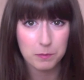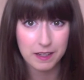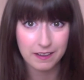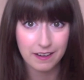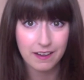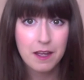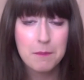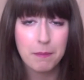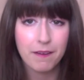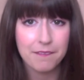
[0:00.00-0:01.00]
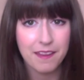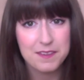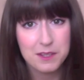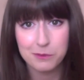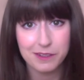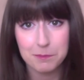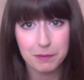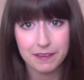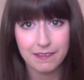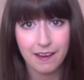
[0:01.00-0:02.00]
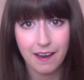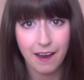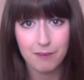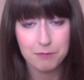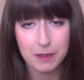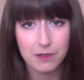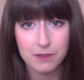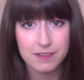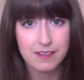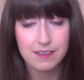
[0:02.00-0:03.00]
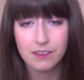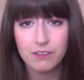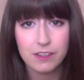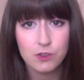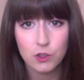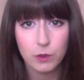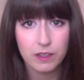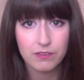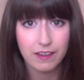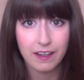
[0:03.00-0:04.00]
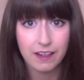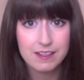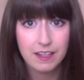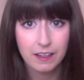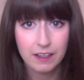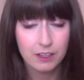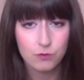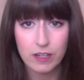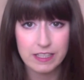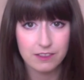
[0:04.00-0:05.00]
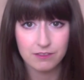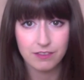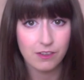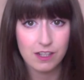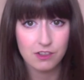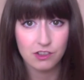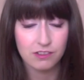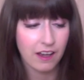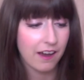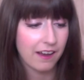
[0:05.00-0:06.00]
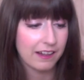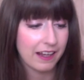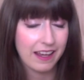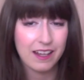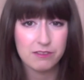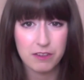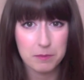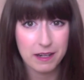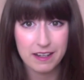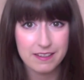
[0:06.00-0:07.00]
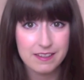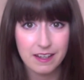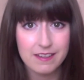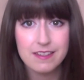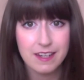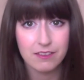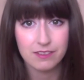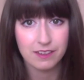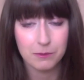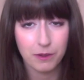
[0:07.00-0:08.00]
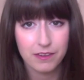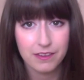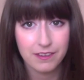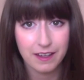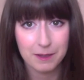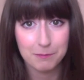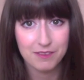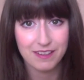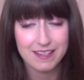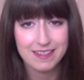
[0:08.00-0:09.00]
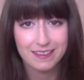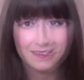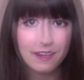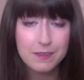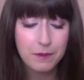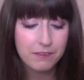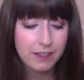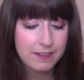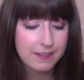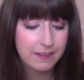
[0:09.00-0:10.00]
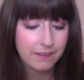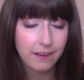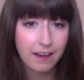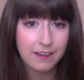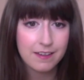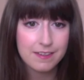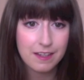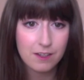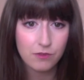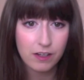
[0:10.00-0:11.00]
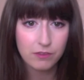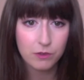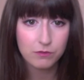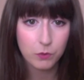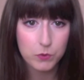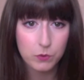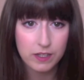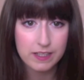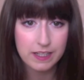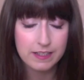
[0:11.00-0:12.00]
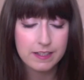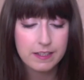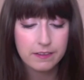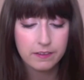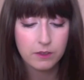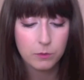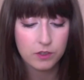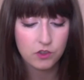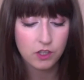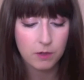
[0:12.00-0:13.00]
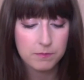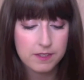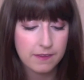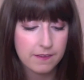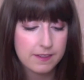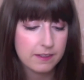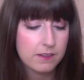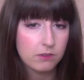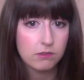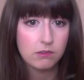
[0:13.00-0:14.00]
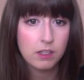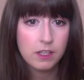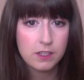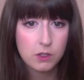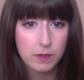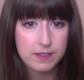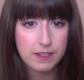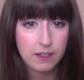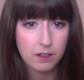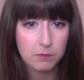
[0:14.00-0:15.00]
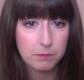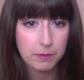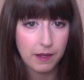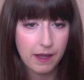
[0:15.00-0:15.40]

be great, but that's the only complaint that I have, because it's a lovely dewy effect, radiant foundation, and again, for the price, it's definitely worth investing in. Next we have a concealer, and it is the Revlon Photo Ready Concealer, which comes in this little twisty up